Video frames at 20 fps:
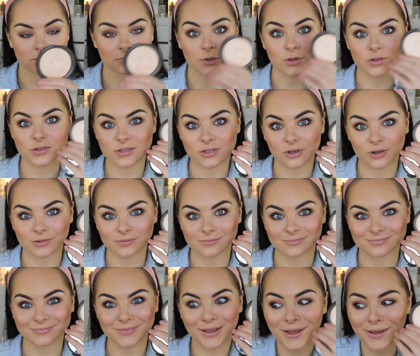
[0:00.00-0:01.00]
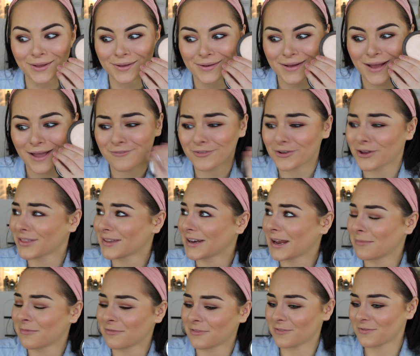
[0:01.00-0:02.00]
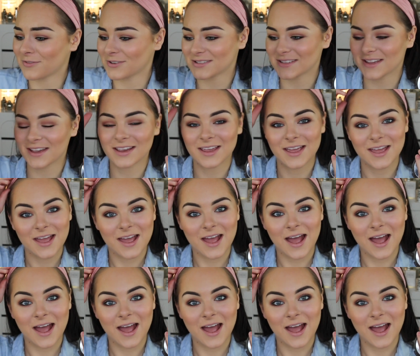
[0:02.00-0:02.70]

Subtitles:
Moonstone. I forgot the name of it for a sec.